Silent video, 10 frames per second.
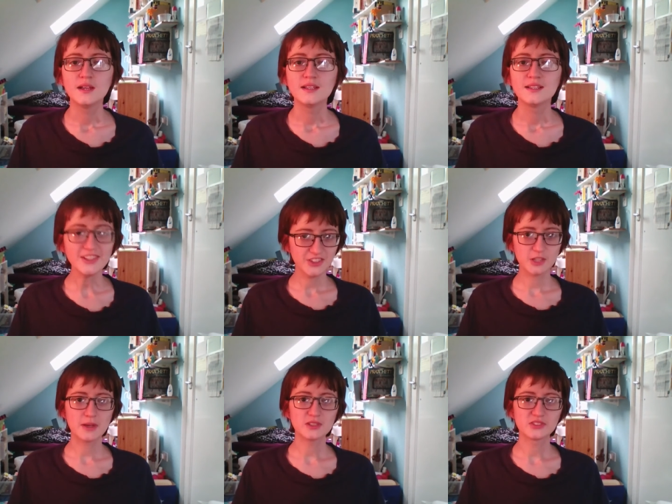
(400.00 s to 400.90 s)
Let's think
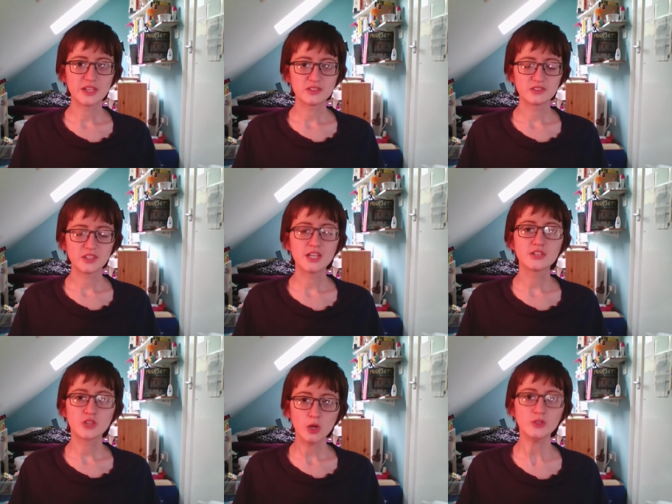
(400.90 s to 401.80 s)
about status in a
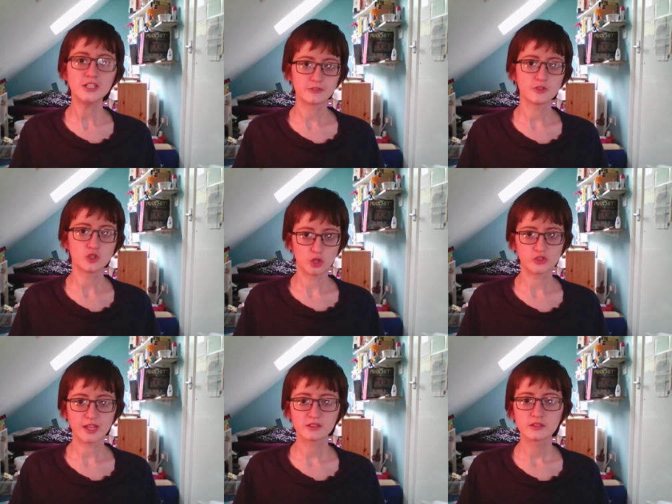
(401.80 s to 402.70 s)
totally different
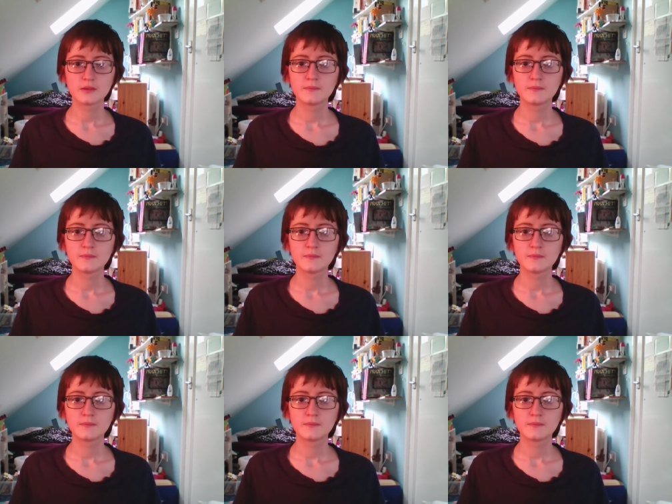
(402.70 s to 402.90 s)
context.